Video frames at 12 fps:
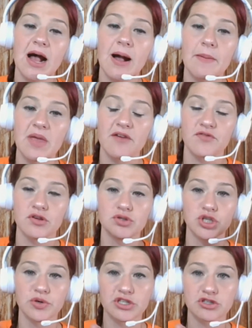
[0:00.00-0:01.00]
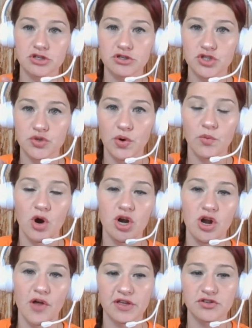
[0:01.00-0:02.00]
if you do introduce the reward
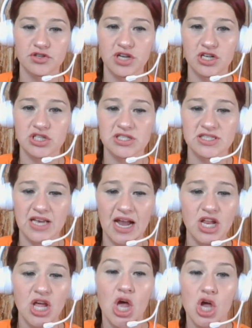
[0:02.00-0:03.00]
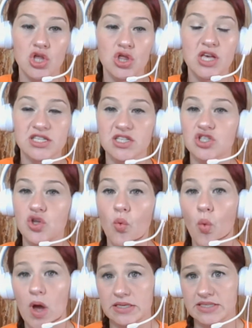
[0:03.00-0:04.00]
on the introduction slide, this is the
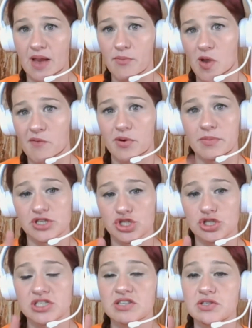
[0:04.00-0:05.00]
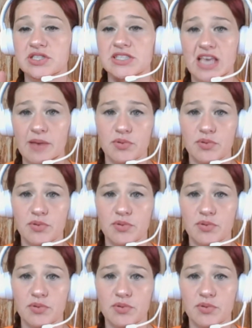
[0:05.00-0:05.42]
one time you have permission to skip.